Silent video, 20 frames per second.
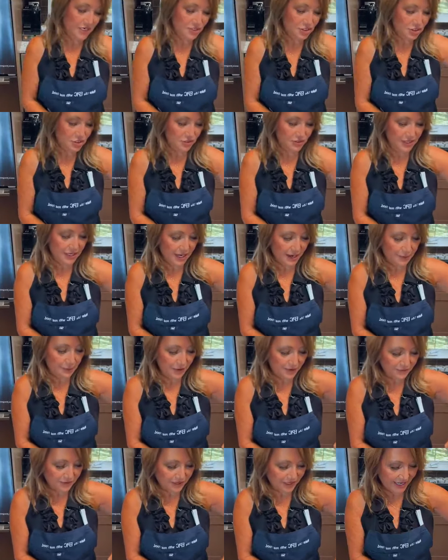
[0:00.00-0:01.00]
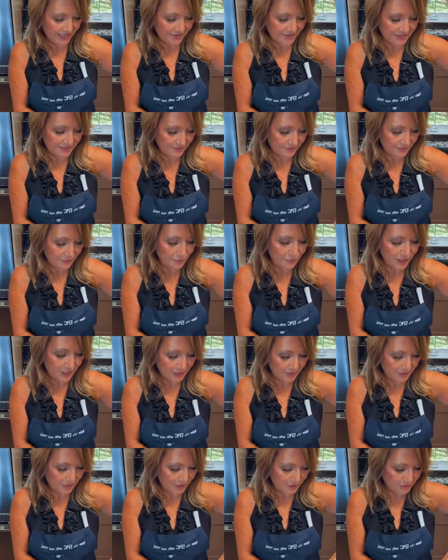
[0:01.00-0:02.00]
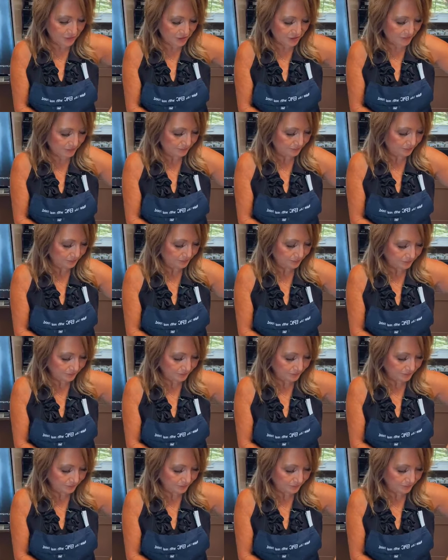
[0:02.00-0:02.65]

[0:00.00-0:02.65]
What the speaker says: making sure that I roughly get the right amount.